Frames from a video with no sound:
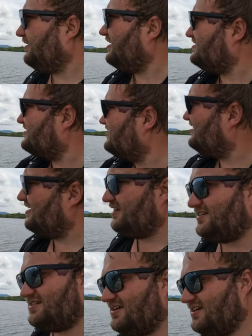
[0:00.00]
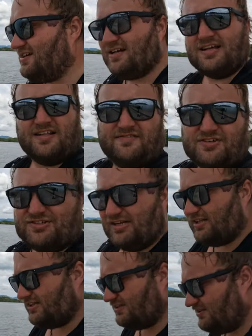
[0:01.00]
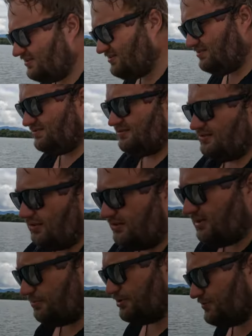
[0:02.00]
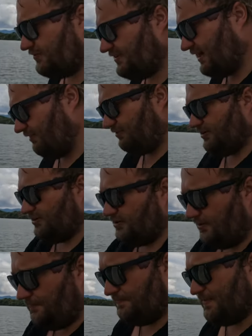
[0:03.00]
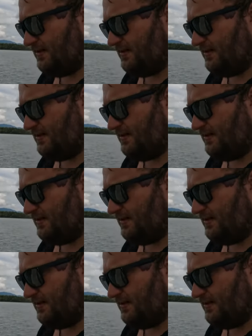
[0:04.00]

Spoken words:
place, as there's really not that much of a traffic, you know.